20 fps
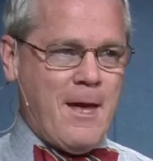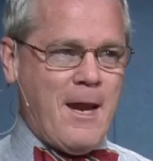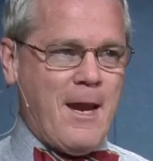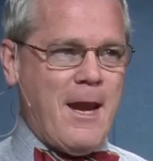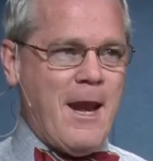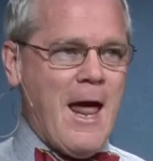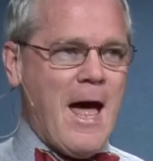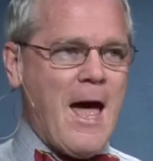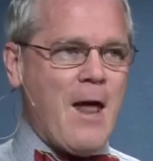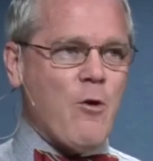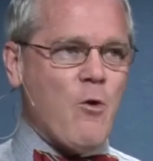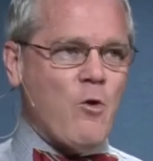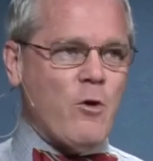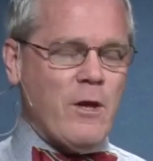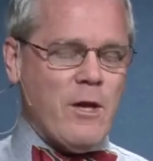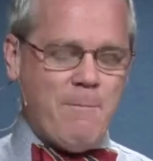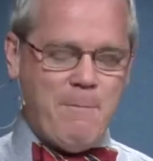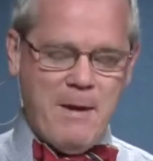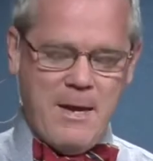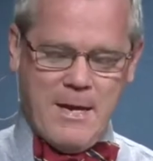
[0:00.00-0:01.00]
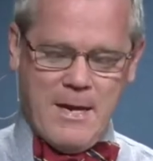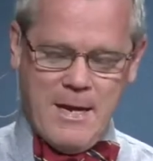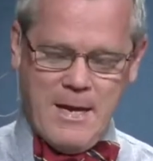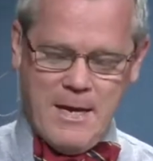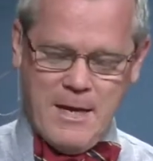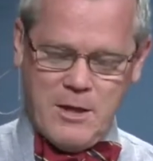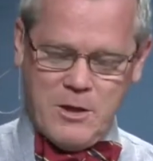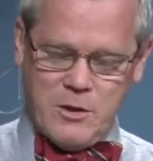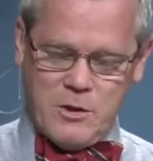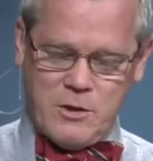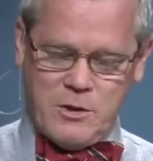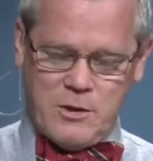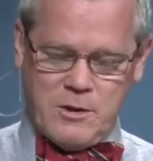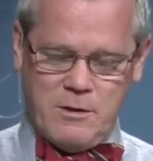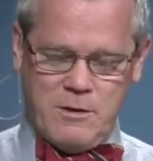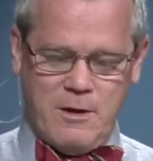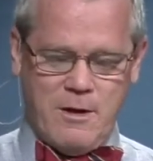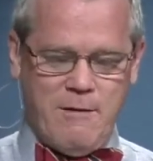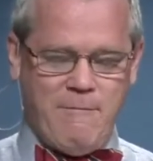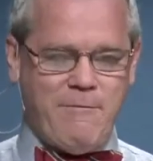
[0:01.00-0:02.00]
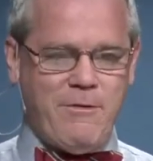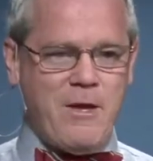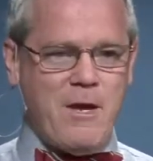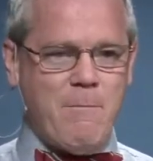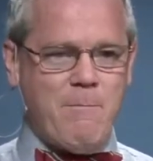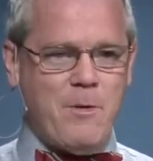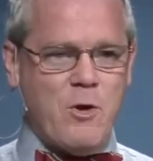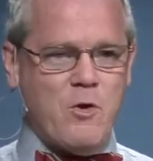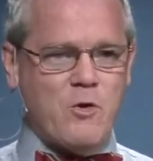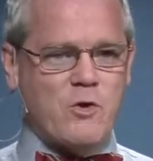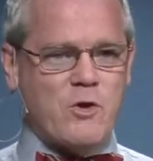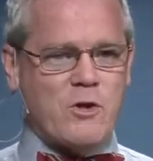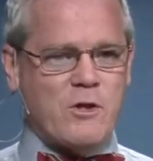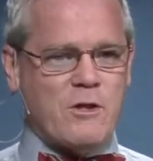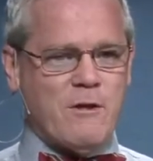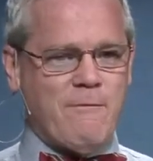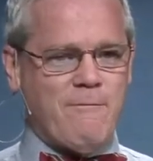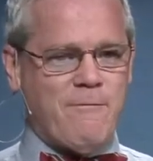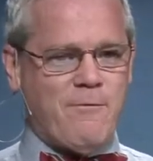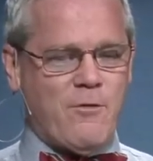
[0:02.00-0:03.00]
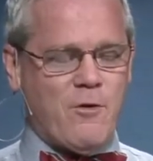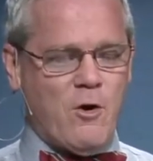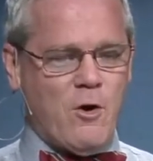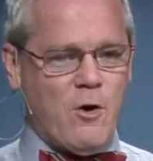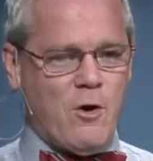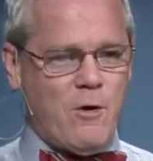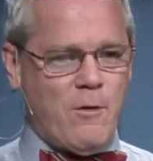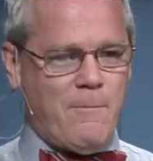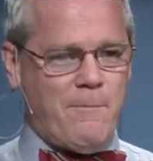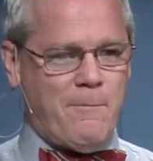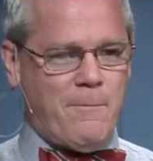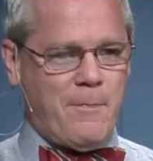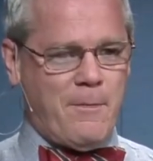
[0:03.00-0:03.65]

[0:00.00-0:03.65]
not only because of the abuses of her